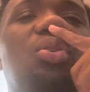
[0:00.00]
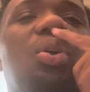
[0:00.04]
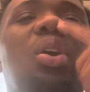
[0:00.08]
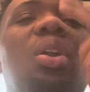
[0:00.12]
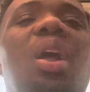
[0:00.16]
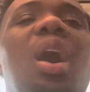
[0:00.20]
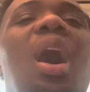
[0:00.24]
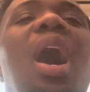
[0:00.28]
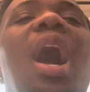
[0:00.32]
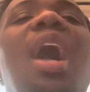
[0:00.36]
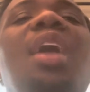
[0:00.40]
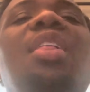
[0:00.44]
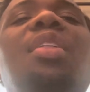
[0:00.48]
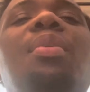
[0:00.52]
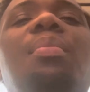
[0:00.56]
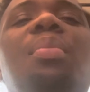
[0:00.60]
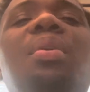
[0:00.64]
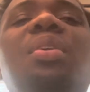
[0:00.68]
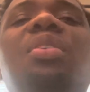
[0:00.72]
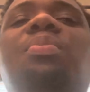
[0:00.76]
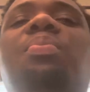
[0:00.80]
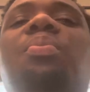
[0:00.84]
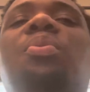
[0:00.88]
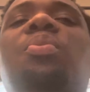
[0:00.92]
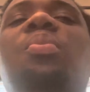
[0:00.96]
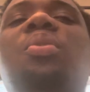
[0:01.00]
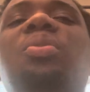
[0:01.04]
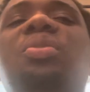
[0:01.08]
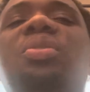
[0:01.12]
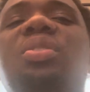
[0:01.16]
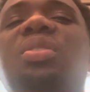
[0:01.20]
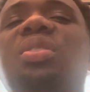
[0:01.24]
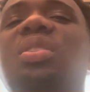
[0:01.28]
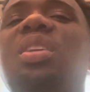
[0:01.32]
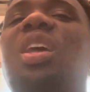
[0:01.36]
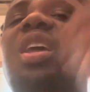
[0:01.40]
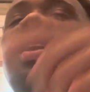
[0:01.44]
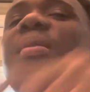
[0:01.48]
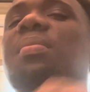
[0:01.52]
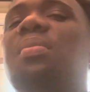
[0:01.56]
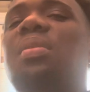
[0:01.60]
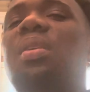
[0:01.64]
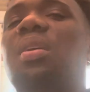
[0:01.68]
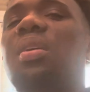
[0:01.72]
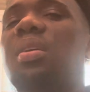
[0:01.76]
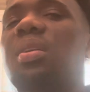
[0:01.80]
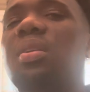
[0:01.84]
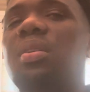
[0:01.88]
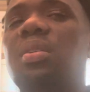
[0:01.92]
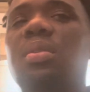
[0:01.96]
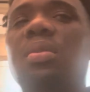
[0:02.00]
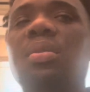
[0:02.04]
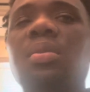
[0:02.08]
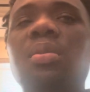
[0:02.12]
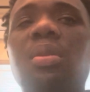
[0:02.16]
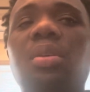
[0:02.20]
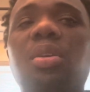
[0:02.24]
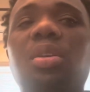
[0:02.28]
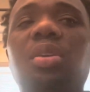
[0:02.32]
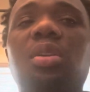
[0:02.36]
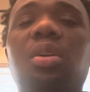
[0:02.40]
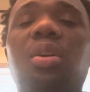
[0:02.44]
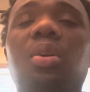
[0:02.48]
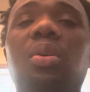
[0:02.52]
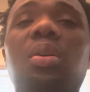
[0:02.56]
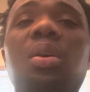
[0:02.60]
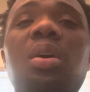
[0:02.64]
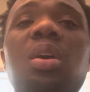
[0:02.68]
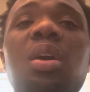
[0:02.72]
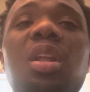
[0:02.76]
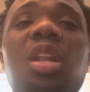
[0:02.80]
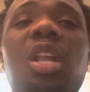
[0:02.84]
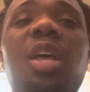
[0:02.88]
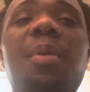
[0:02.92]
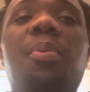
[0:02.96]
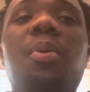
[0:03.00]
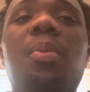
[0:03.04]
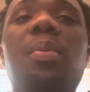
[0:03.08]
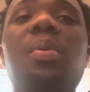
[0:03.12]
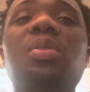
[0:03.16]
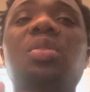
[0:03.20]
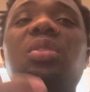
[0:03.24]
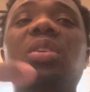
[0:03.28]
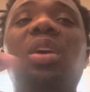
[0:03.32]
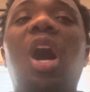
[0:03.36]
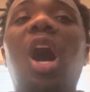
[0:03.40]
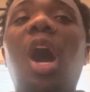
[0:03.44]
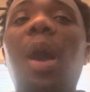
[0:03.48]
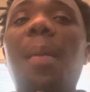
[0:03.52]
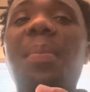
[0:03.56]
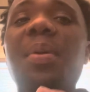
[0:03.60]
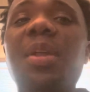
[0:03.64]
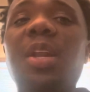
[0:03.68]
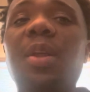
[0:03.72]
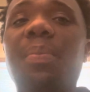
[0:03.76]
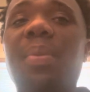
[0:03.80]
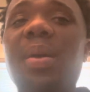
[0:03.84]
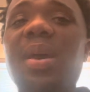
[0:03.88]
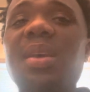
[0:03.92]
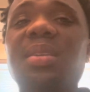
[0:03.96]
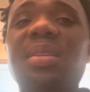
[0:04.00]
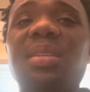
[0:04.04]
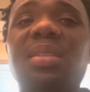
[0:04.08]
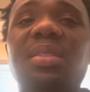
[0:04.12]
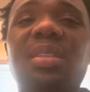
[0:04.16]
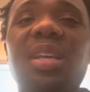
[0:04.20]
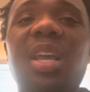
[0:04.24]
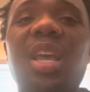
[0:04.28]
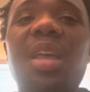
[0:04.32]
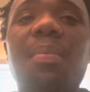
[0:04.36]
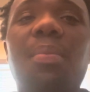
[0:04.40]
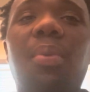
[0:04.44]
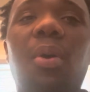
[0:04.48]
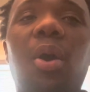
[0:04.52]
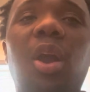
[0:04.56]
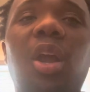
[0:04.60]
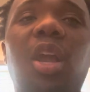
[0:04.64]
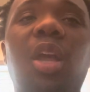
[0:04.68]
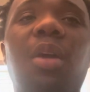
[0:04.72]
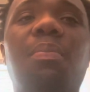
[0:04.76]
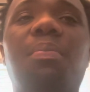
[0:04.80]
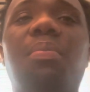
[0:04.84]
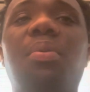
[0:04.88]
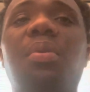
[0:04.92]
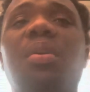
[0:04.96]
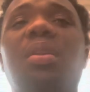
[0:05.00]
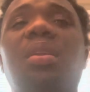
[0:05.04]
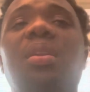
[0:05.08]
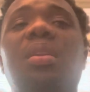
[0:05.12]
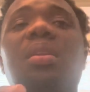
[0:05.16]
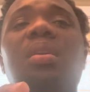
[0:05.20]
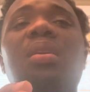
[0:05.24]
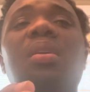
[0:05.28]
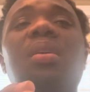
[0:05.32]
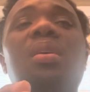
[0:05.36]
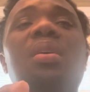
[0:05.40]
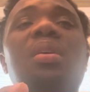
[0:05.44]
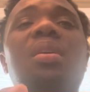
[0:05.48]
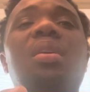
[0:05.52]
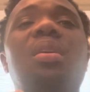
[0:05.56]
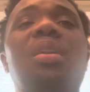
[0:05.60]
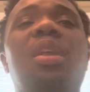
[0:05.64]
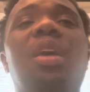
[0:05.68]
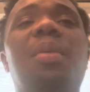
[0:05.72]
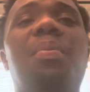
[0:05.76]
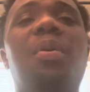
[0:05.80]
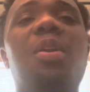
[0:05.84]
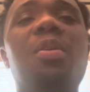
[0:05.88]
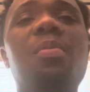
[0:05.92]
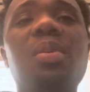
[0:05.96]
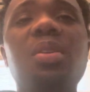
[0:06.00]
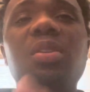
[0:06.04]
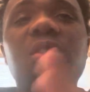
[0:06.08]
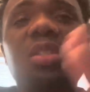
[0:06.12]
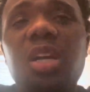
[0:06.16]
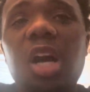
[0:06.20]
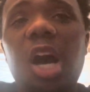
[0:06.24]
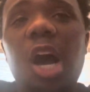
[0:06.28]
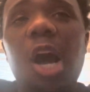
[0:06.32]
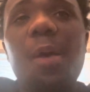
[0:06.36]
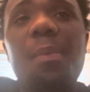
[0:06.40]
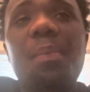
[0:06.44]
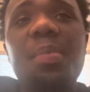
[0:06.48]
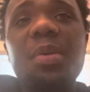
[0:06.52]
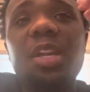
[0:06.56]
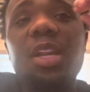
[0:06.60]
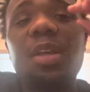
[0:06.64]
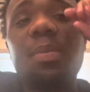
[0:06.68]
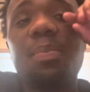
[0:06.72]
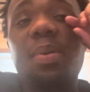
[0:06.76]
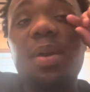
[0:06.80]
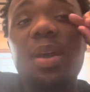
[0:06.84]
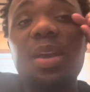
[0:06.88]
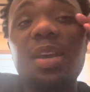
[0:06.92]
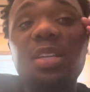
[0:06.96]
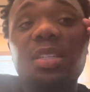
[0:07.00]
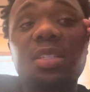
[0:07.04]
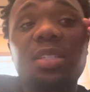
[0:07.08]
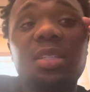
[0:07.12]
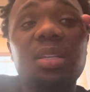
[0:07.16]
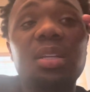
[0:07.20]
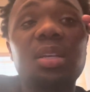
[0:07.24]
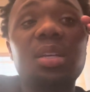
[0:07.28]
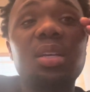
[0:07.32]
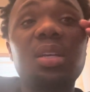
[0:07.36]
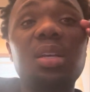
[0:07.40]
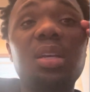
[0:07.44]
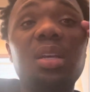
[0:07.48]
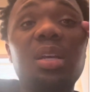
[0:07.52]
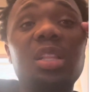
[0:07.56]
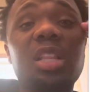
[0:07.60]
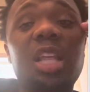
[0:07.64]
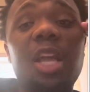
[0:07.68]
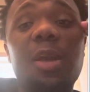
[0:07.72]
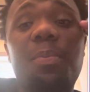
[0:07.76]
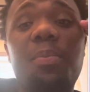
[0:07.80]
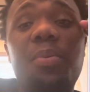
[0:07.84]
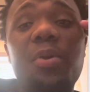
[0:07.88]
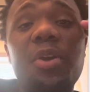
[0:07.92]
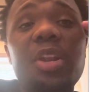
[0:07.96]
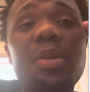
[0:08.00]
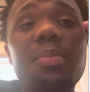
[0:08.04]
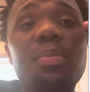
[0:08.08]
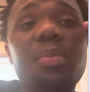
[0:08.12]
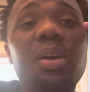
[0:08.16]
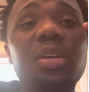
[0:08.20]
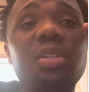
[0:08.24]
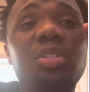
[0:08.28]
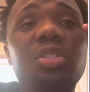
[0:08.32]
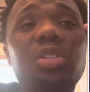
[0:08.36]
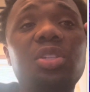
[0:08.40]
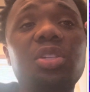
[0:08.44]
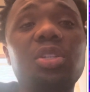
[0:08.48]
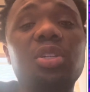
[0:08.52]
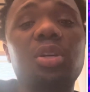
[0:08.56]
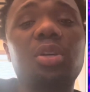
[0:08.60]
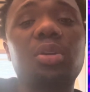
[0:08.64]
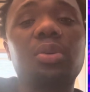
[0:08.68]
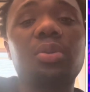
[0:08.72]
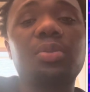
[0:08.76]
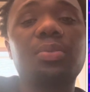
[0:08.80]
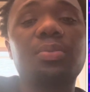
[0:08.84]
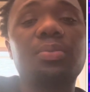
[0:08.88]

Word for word: on an island, but it's pretty much the same thing. You know, they pretty much copied and pasted the same park and put it. They pretty much copied and pasted. They pretty much you know